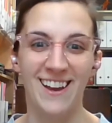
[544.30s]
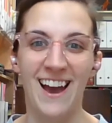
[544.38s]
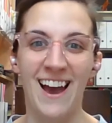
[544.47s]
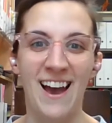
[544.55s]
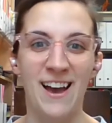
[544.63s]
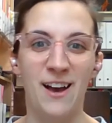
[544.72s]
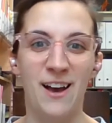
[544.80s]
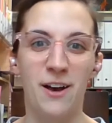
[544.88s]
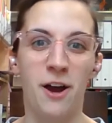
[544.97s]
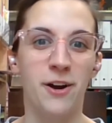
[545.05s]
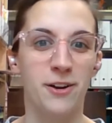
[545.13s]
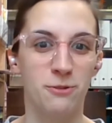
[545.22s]
at
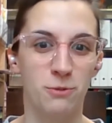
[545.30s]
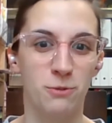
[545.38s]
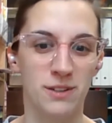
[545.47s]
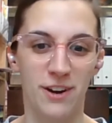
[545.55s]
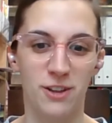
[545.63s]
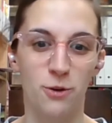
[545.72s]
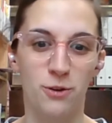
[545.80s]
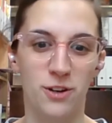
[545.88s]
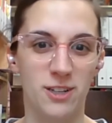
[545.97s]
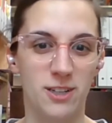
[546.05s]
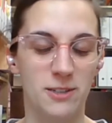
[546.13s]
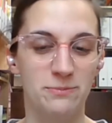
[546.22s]
one of our
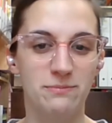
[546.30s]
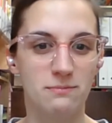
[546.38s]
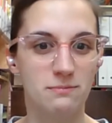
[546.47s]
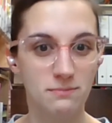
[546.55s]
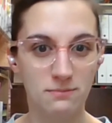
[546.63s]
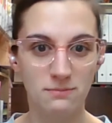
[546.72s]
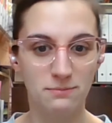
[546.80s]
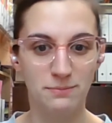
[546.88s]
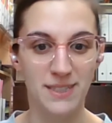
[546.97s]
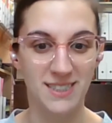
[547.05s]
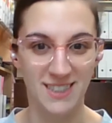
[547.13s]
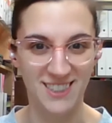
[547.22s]
local
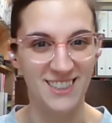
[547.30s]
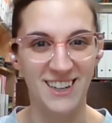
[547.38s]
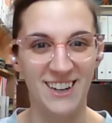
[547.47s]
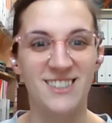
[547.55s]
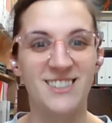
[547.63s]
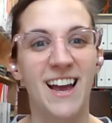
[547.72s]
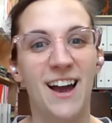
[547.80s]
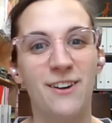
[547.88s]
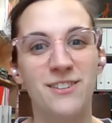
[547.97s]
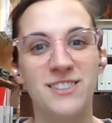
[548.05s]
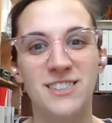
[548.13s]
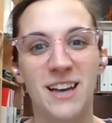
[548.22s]
businesses here in town.
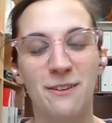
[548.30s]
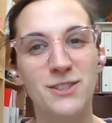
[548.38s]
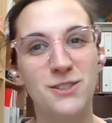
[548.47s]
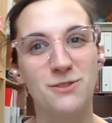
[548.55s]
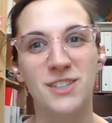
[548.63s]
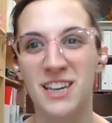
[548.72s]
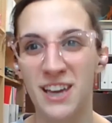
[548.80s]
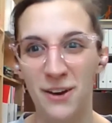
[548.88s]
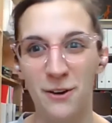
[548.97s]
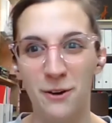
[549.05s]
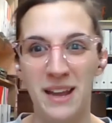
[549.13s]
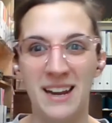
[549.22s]
So that was really
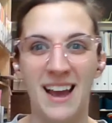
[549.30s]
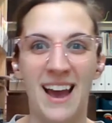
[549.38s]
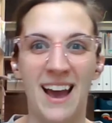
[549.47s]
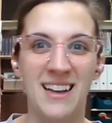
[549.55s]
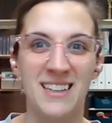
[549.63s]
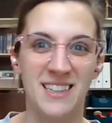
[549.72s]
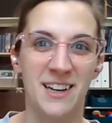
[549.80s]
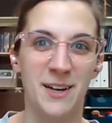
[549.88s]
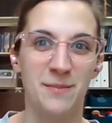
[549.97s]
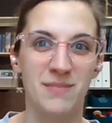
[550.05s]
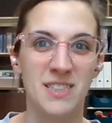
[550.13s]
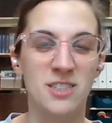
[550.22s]
cute. And it has,
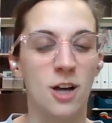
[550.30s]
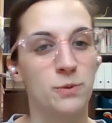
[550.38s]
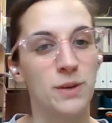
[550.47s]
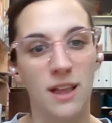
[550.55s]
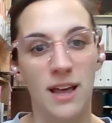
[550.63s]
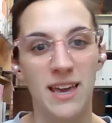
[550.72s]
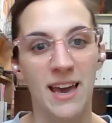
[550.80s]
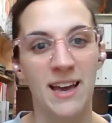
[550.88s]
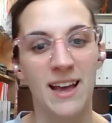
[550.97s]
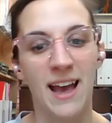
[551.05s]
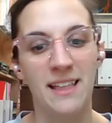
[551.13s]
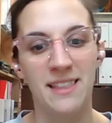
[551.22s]
it's called We Like It.
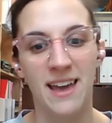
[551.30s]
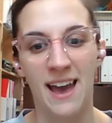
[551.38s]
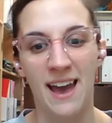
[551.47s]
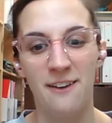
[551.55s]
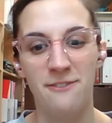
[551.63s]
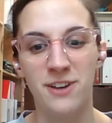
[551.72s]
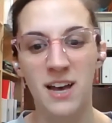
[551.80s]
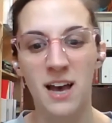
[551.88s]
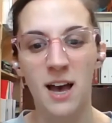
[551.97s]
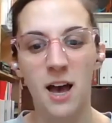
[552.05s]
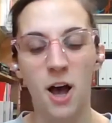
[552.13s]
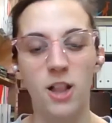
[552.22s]
And they have
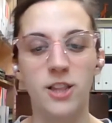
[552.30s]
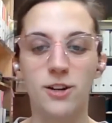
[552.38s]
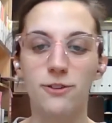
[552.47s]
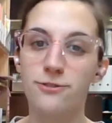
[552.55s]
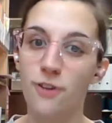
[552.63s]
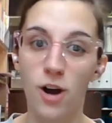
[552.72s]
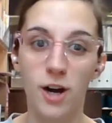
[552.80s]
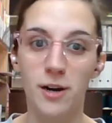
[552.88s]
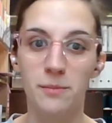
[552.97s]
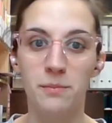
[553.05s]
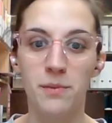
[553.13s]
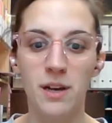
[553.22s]
a little
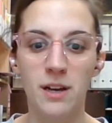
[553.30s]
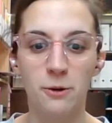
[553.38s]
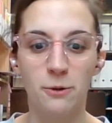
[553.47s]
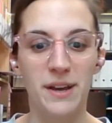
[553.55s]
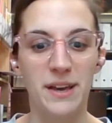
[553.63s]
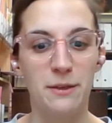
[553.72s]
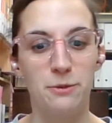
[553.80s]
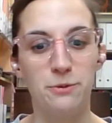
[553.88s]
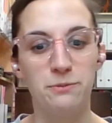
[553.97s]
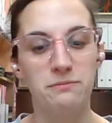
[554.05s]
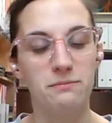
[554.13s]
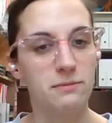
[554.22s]
farm with
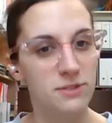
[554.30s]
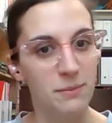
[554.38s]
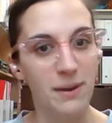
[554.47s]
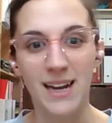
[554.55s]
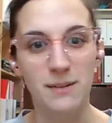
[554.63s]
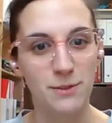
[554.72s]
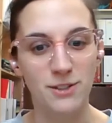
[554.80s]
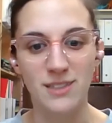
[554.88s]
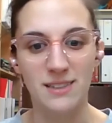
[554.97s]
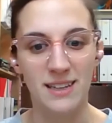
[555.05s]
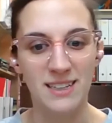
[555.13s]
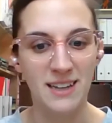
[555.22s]
some animals
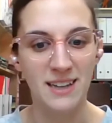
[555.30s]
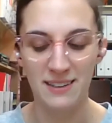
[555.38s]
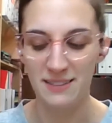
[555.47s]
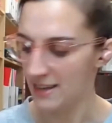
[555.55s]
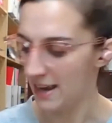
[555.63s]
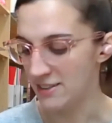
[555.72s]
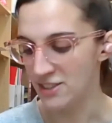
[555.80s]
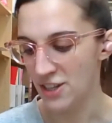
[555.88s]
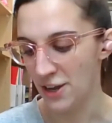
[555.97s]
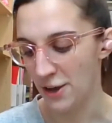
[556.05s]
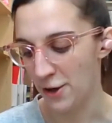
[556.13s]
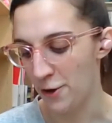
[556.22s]
that they tend
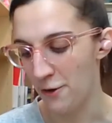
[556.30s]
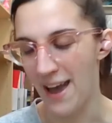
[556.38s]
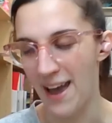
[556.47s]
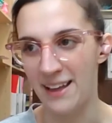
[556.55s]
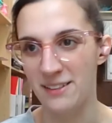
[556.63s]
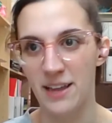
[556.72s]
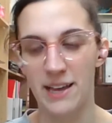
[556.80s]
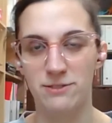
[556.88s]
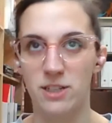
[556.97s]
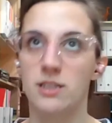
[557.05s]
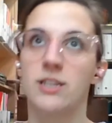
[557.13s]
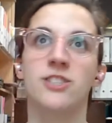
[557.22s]
to, and they have
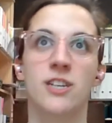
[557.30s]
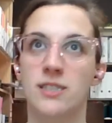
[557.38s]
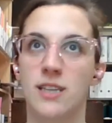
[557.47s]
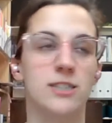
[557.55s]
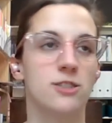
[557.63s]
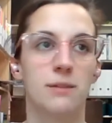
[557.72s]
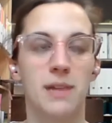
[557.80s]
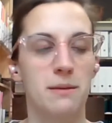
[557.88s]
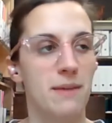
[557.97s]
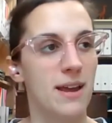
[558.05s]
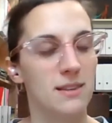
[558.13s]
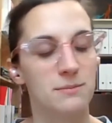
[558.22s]
delicious ice cream they
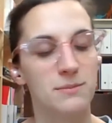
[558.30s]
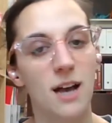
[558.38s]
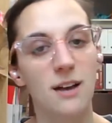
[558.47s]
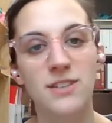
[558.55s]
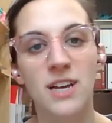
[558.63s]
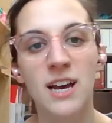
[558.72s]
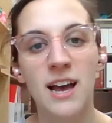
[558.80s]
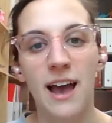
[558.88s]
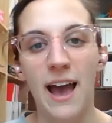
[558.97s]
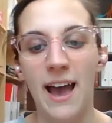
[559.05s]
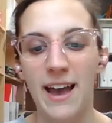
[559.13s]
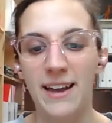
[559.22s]
make themselves.
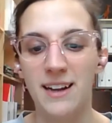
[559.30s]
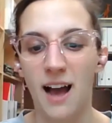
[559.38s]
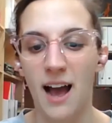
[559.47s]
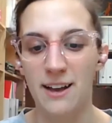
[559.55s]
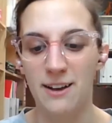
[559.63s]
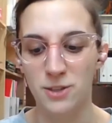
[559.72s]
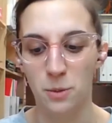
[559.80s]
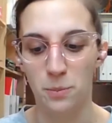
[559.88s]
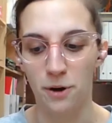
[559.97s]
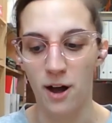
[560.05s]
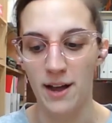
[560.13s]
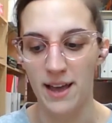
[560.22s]
And I also
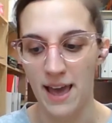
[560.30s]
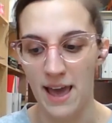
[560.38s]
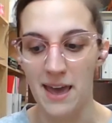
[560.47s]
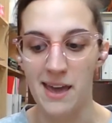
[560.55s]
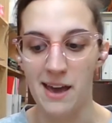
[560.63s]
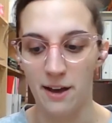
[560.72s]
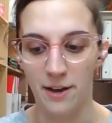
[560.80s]
brought a